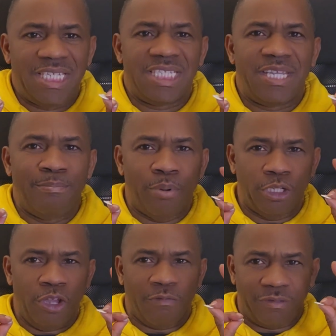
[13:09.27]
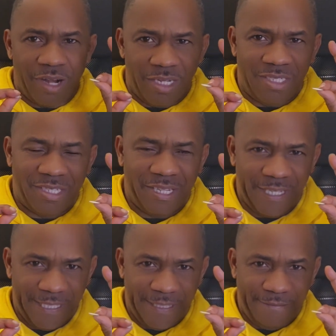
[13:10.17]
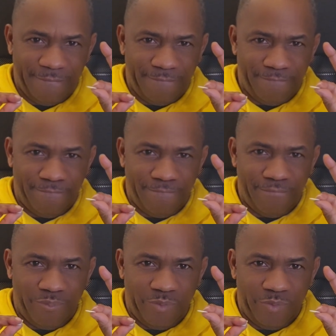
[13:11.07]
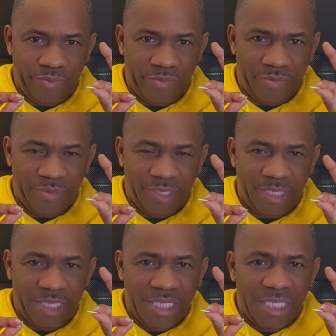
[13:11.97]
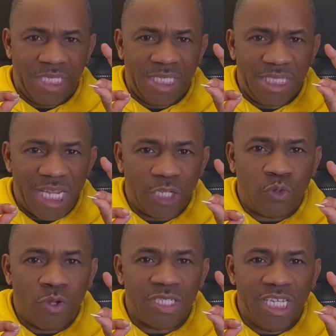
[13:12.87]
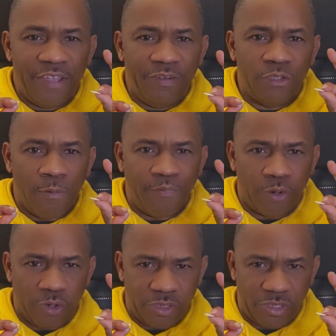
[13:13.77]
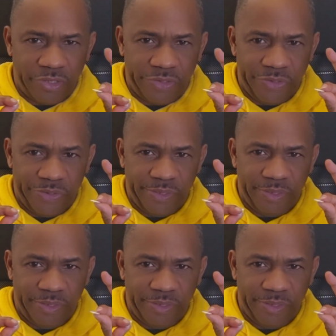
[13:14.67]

This is the body of Christ that was given up for us.